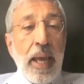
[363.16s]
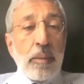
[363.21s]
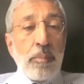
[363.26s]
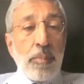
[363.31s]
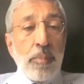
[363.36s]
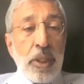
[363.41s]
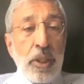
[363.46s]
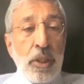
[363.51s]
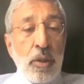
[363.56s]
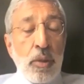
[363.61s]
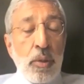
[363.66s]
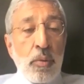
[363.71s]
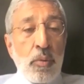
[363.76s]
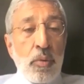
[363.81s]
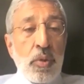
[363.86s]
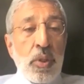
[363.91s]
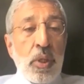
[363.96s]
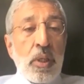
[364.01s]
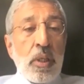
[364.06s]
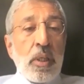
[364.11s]
be
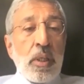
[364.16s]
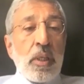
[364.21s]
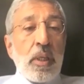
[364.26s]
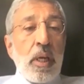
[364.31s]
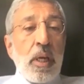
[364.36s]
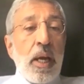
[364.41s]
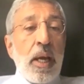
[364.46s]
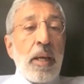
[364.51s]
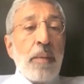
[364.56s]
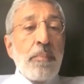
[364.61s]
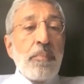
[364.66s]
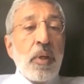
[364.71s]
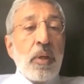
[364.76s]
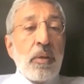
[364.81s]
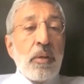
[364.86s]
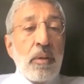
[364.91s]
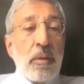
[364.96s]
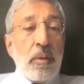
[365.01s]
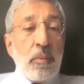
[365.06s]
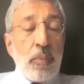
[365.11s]
used
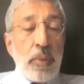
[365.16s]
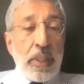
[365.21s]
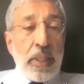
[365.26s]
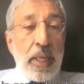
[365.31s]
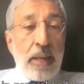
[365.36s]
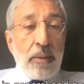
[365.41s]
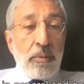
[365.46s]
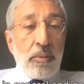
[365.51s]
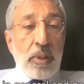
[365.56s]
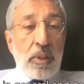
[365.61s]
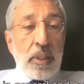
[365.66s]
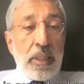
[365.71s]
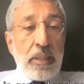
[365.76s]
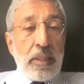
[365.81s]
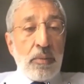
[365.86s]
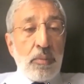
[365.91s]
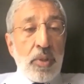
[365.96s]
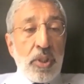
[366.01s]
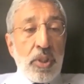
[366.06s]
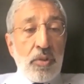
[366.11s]
without
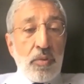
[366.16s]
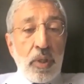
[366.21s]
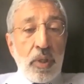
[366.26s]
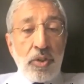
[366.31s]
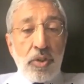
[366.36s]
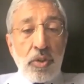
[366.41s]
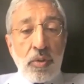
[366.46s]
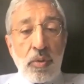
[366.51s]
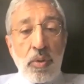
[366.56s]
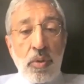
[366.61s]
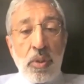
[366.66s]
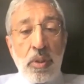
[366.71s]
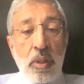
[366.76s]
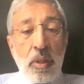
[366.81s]
the restrictions